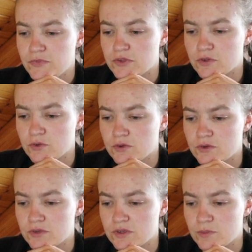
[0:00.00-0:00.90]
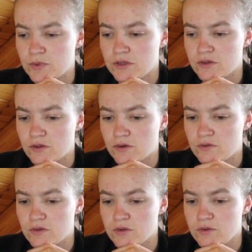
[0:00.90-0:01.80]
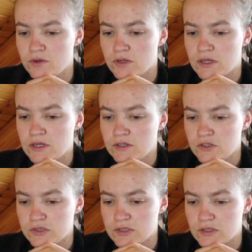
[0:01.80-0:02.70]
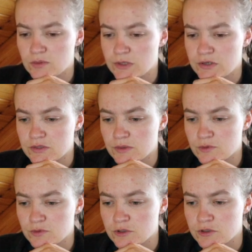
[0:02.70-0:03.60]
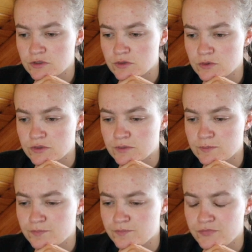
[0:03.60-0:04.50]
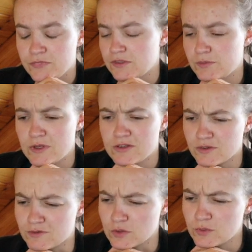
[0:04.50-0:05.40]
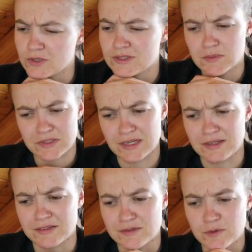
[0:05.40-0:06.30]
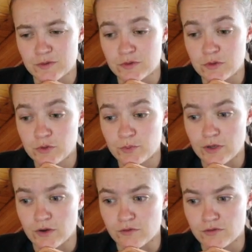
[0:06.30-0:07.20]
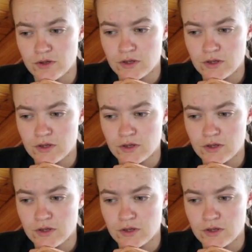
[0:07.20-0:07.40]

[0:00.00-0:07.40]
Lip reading: The sorcerer speaks of you. She said her powers come from a dark source. Speaks of you? What am I saying? This you speak of.